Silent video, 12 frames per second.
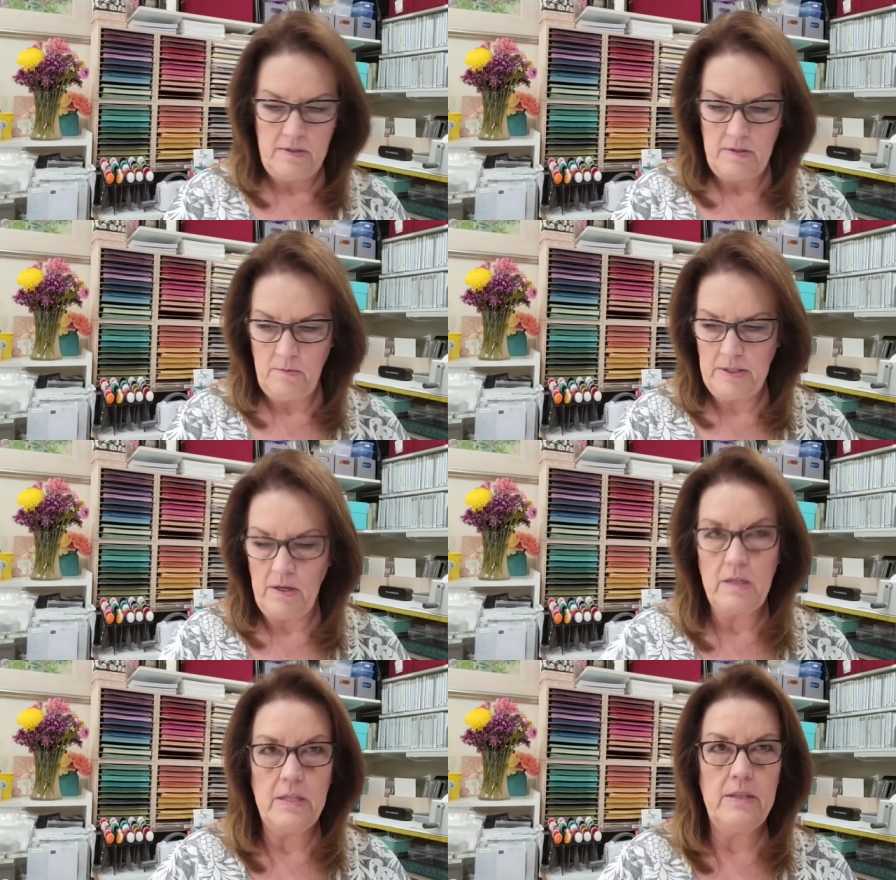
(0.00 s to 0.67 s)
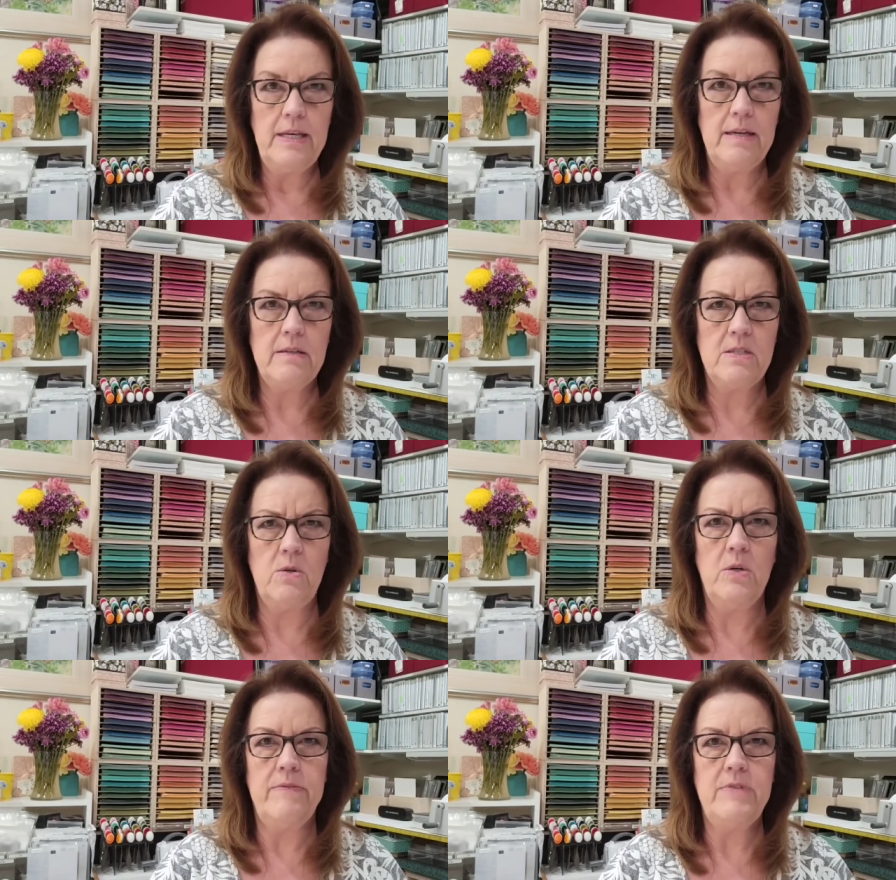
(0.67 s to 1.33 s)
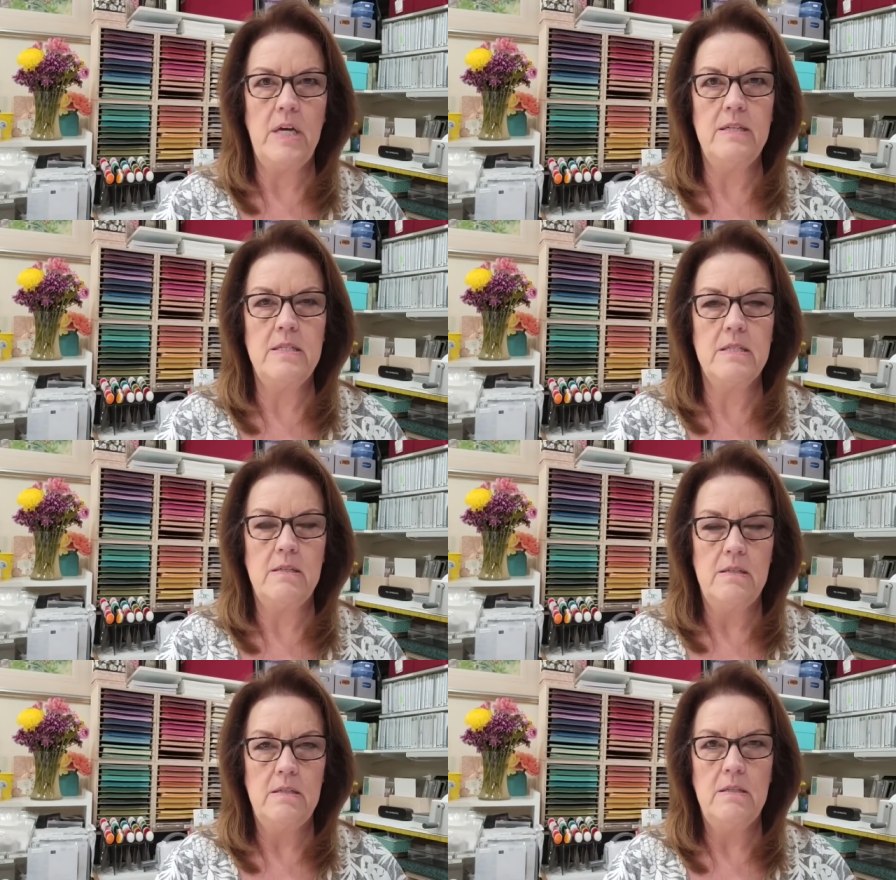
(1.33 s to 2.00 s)
with all of the sort of
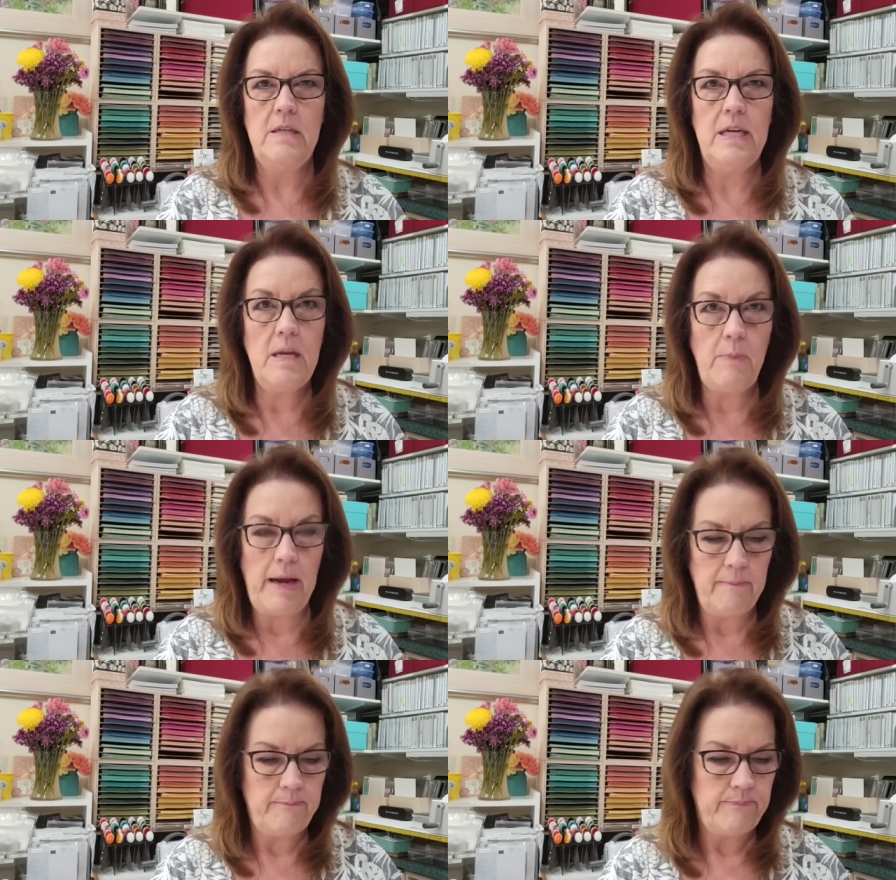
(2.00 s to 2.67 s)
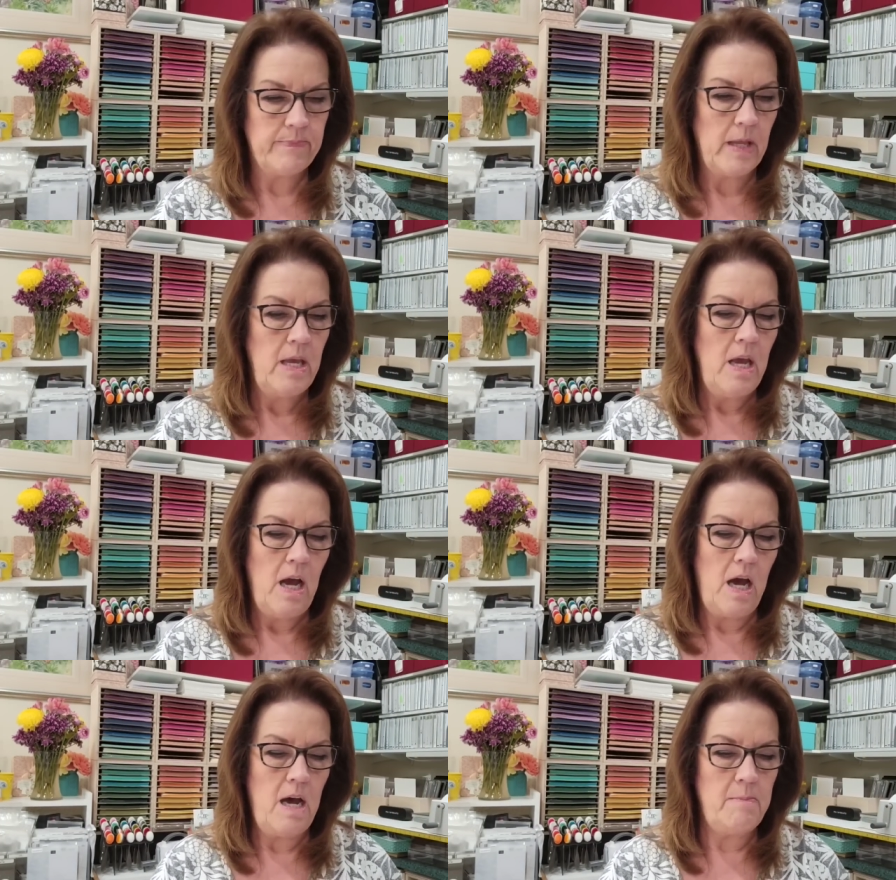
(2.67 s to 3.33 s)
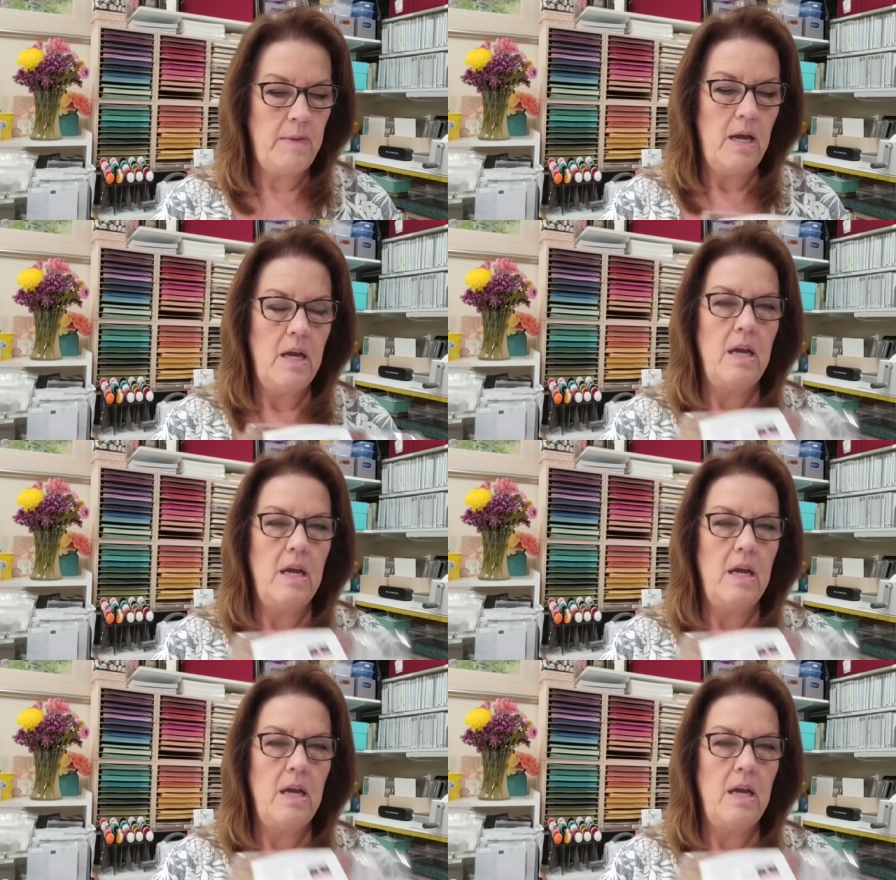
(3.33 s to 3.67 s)
does. Anyway, um,